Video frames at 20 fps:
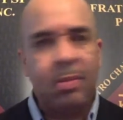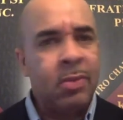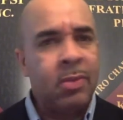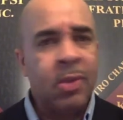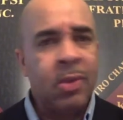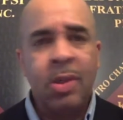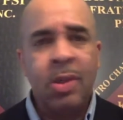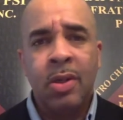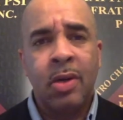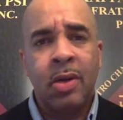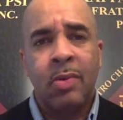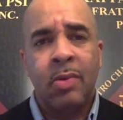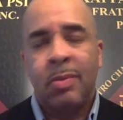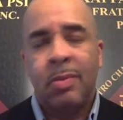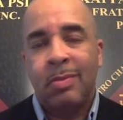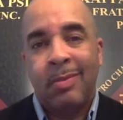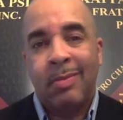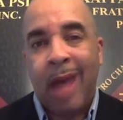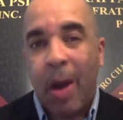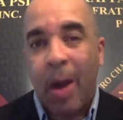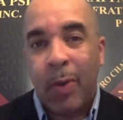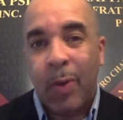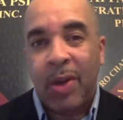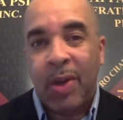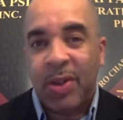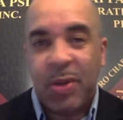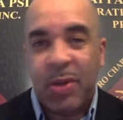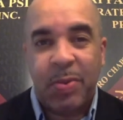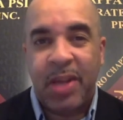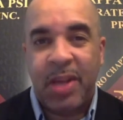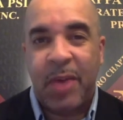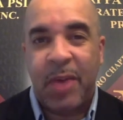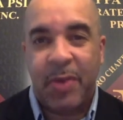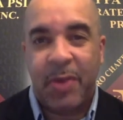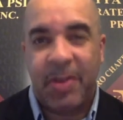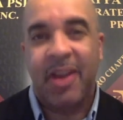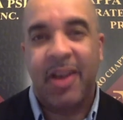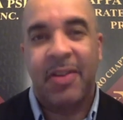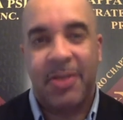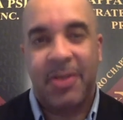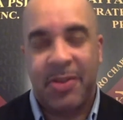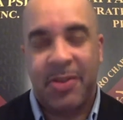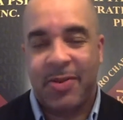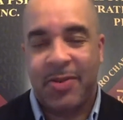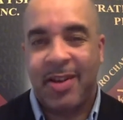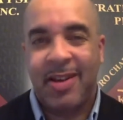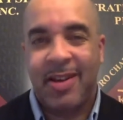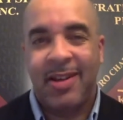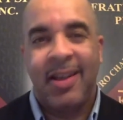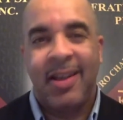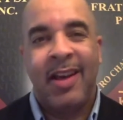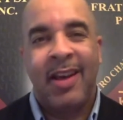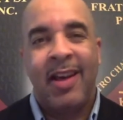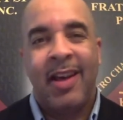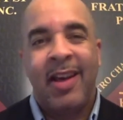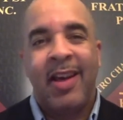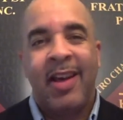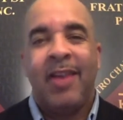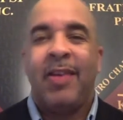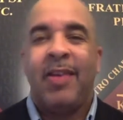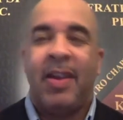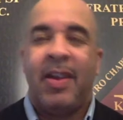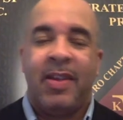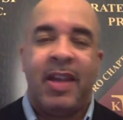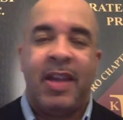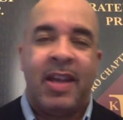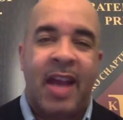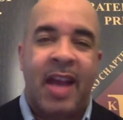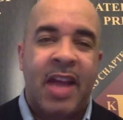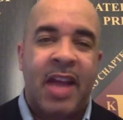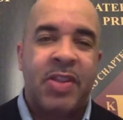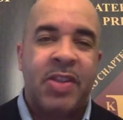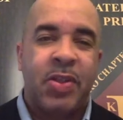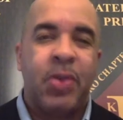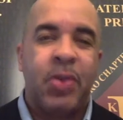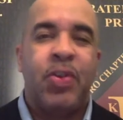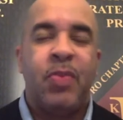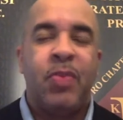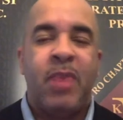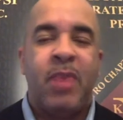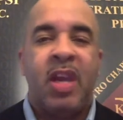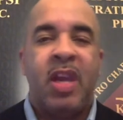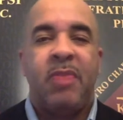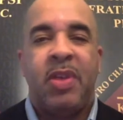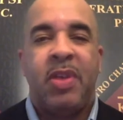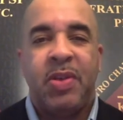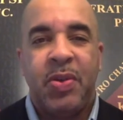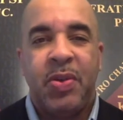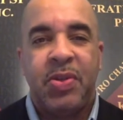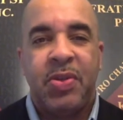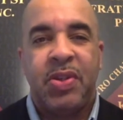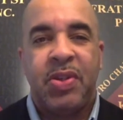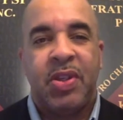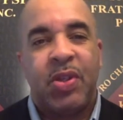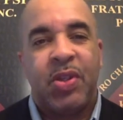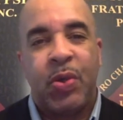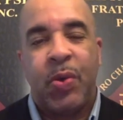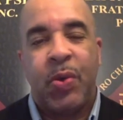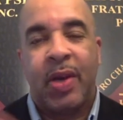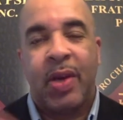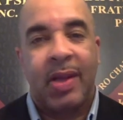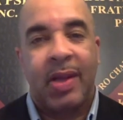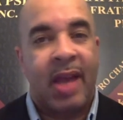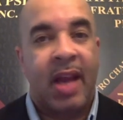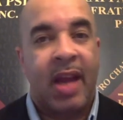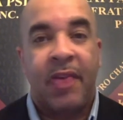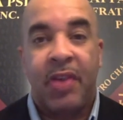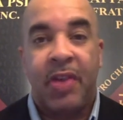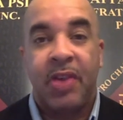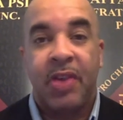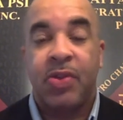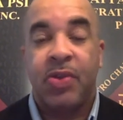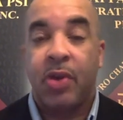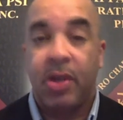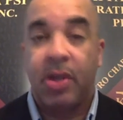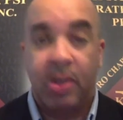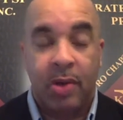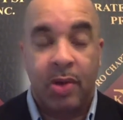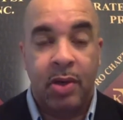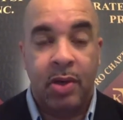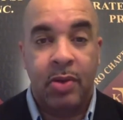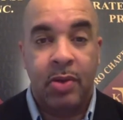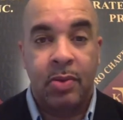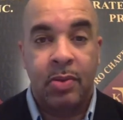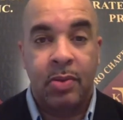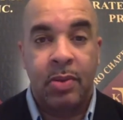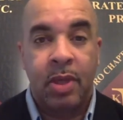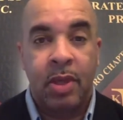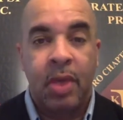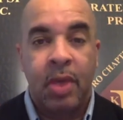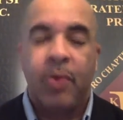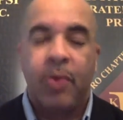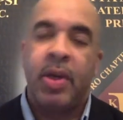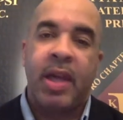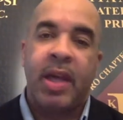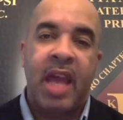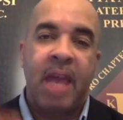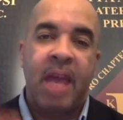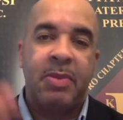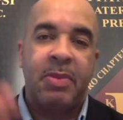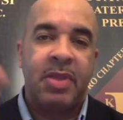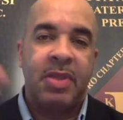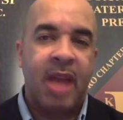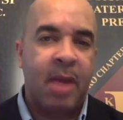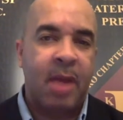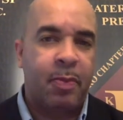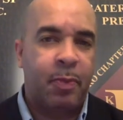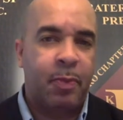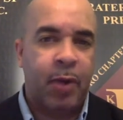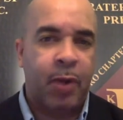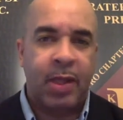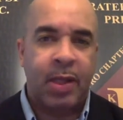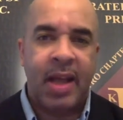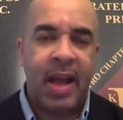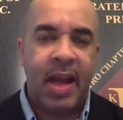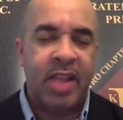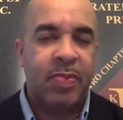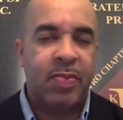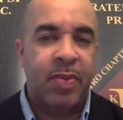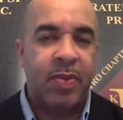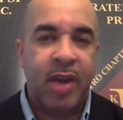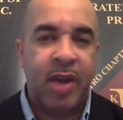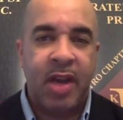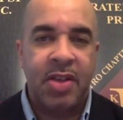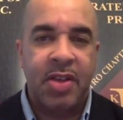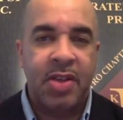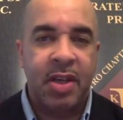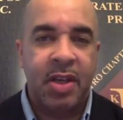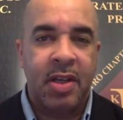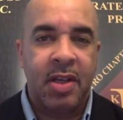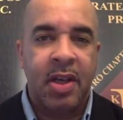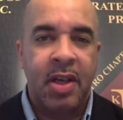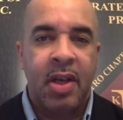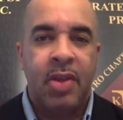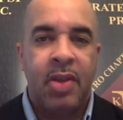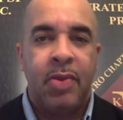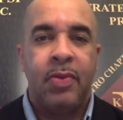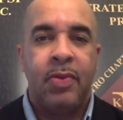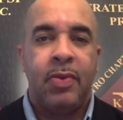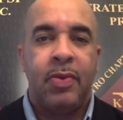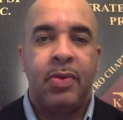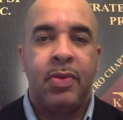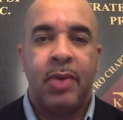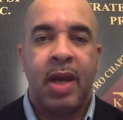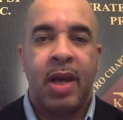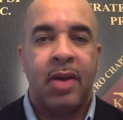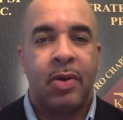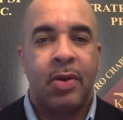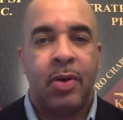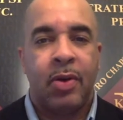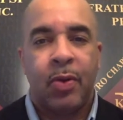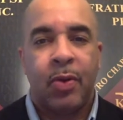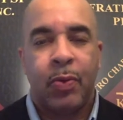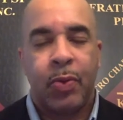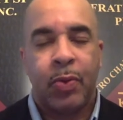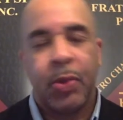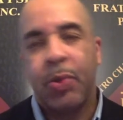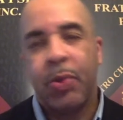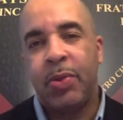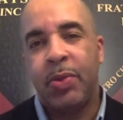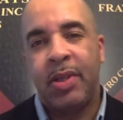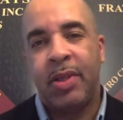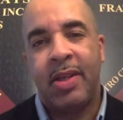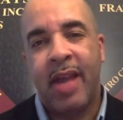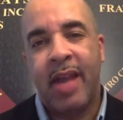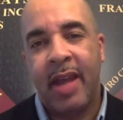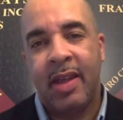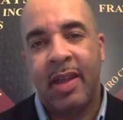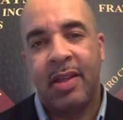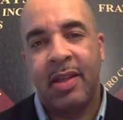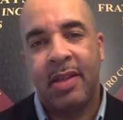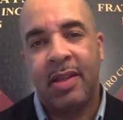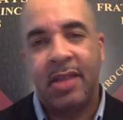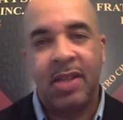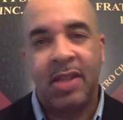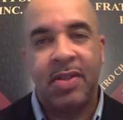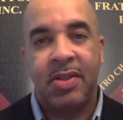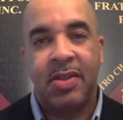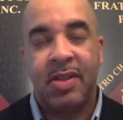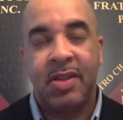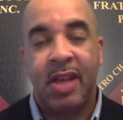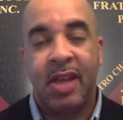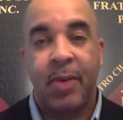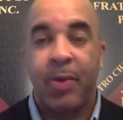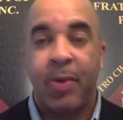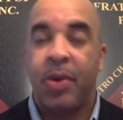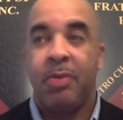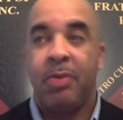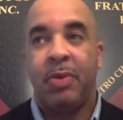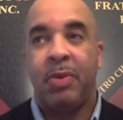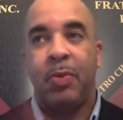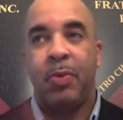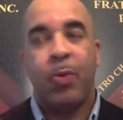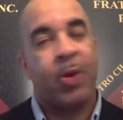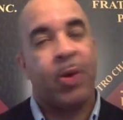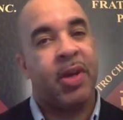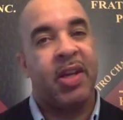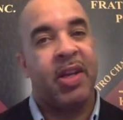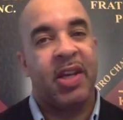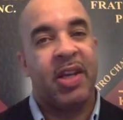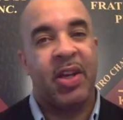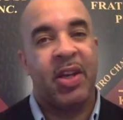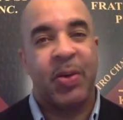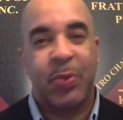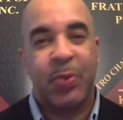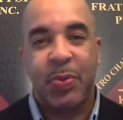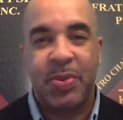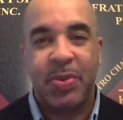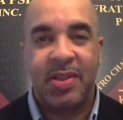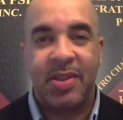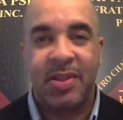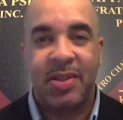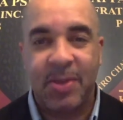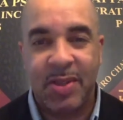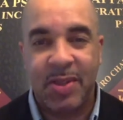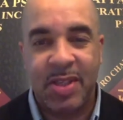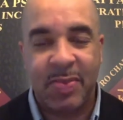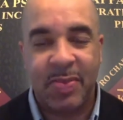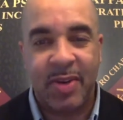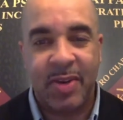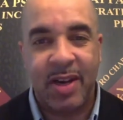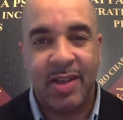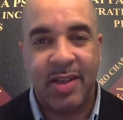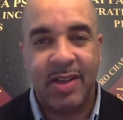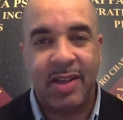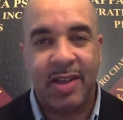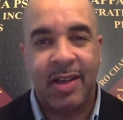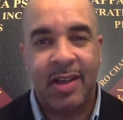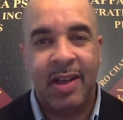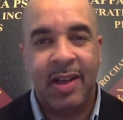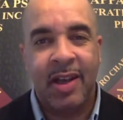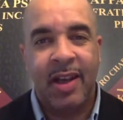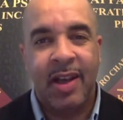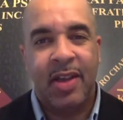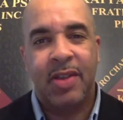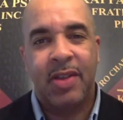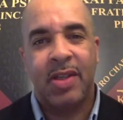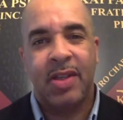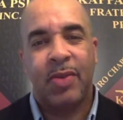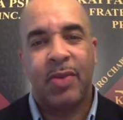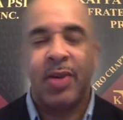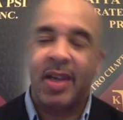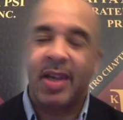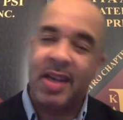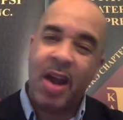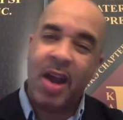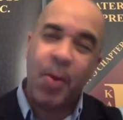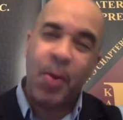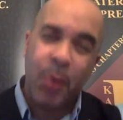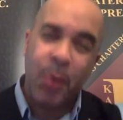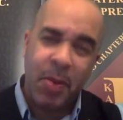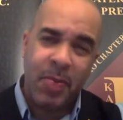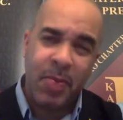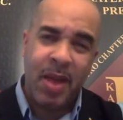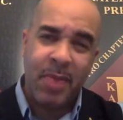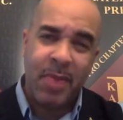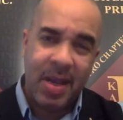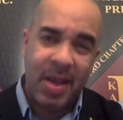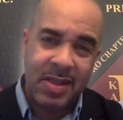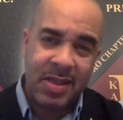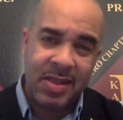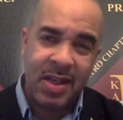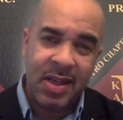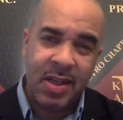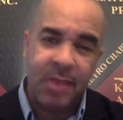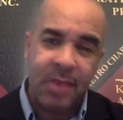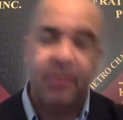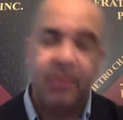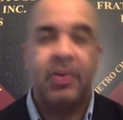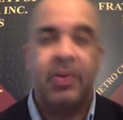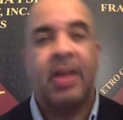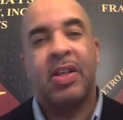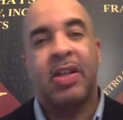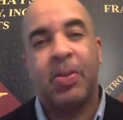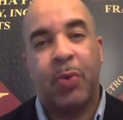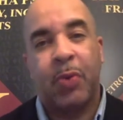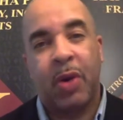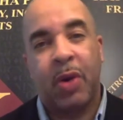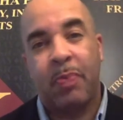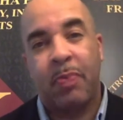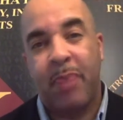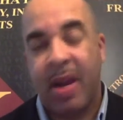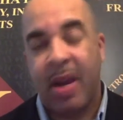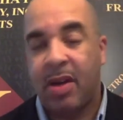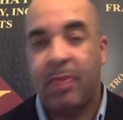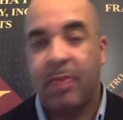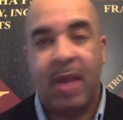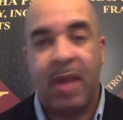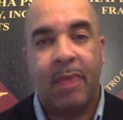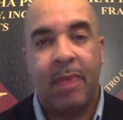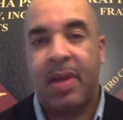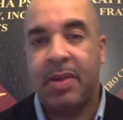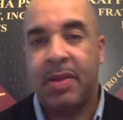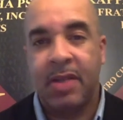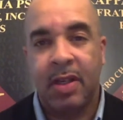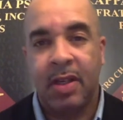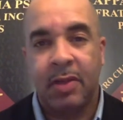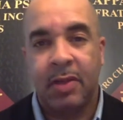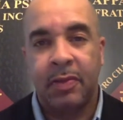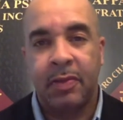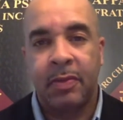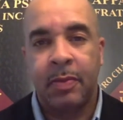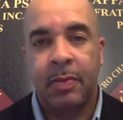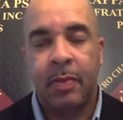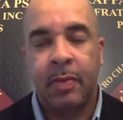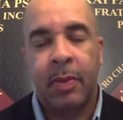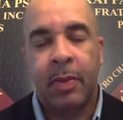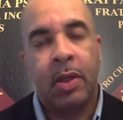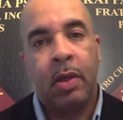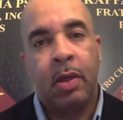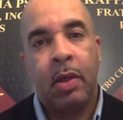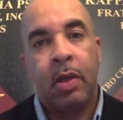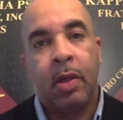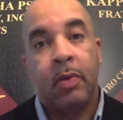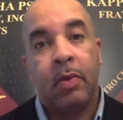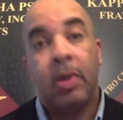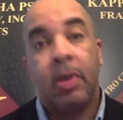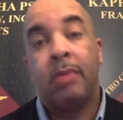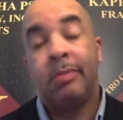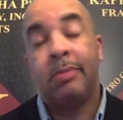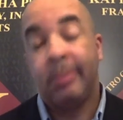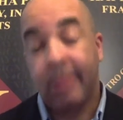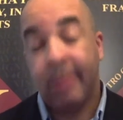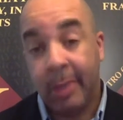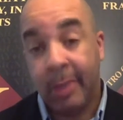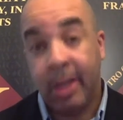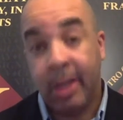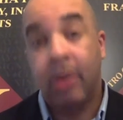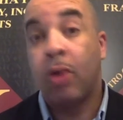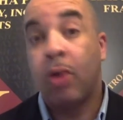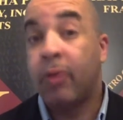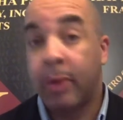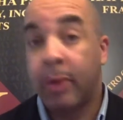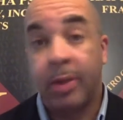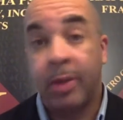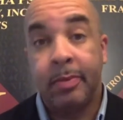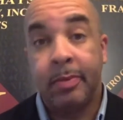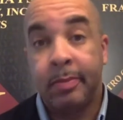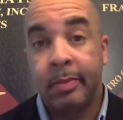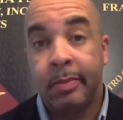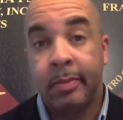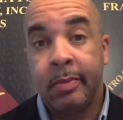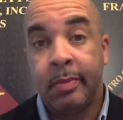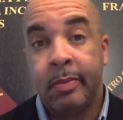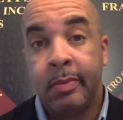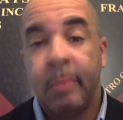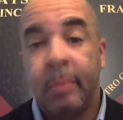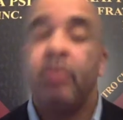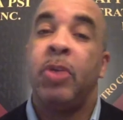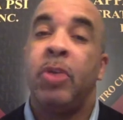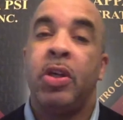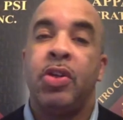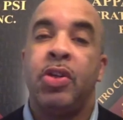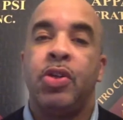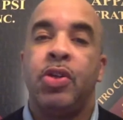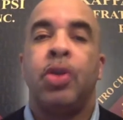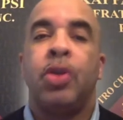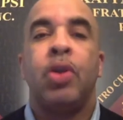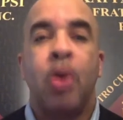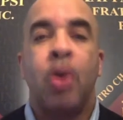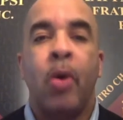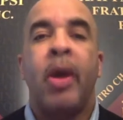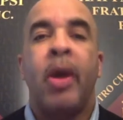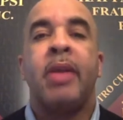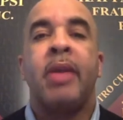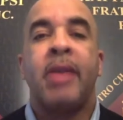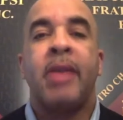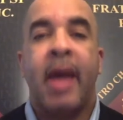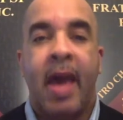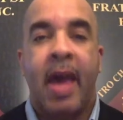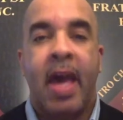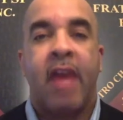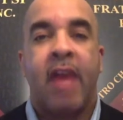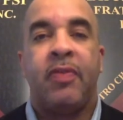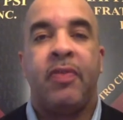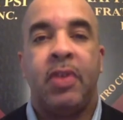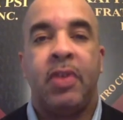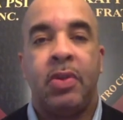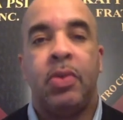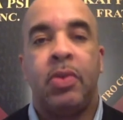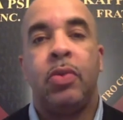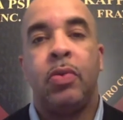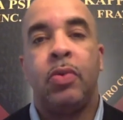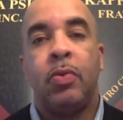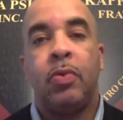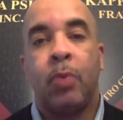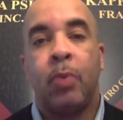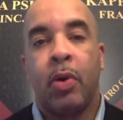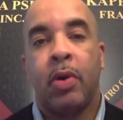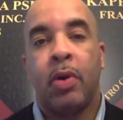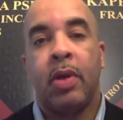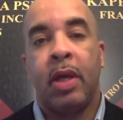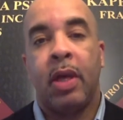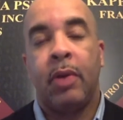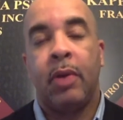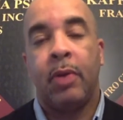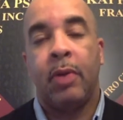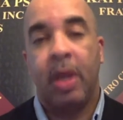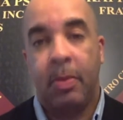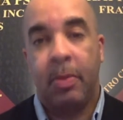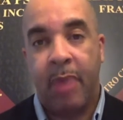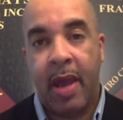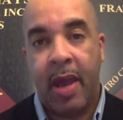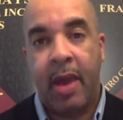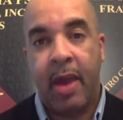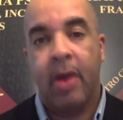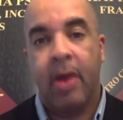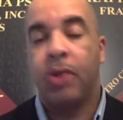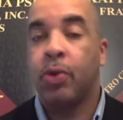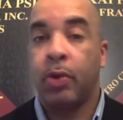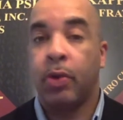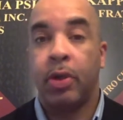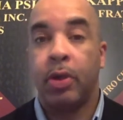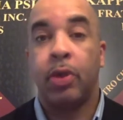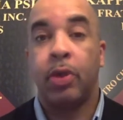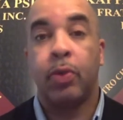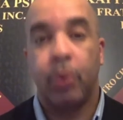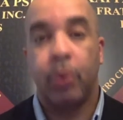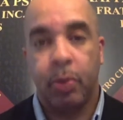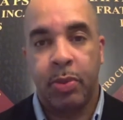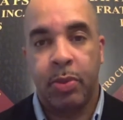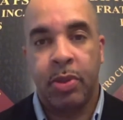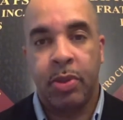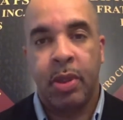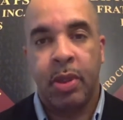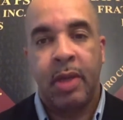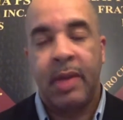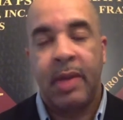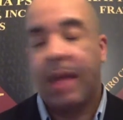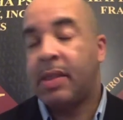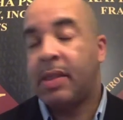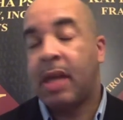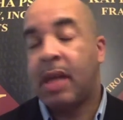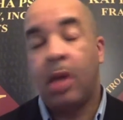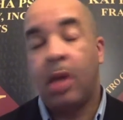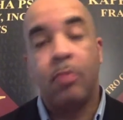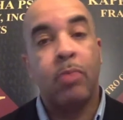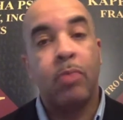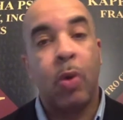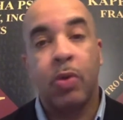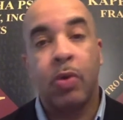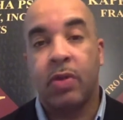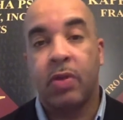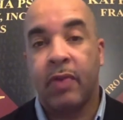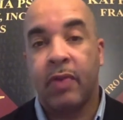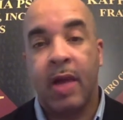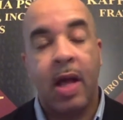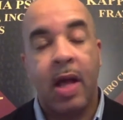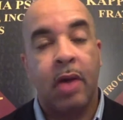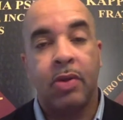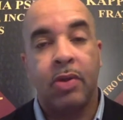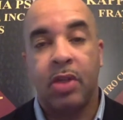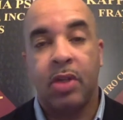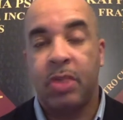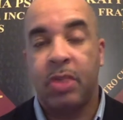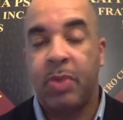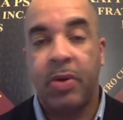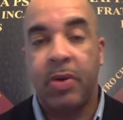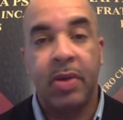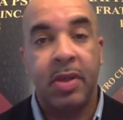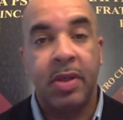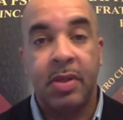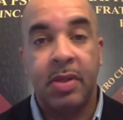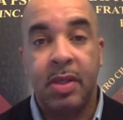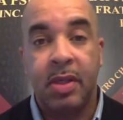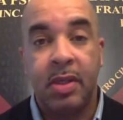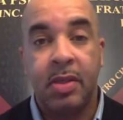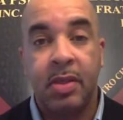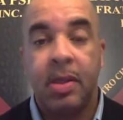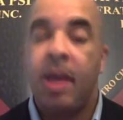How well do you play with others, right? In high school, you may have been used to doing a lot of things on your own. When it came to that class project, you kind of rued the day that the teacher said we're going to be working in groups to do this project. You say, well, can I work by myself? I just work better by myself. Well, get over it, because you're going to have to do work in pairs or in groups. That's how most of college experience is,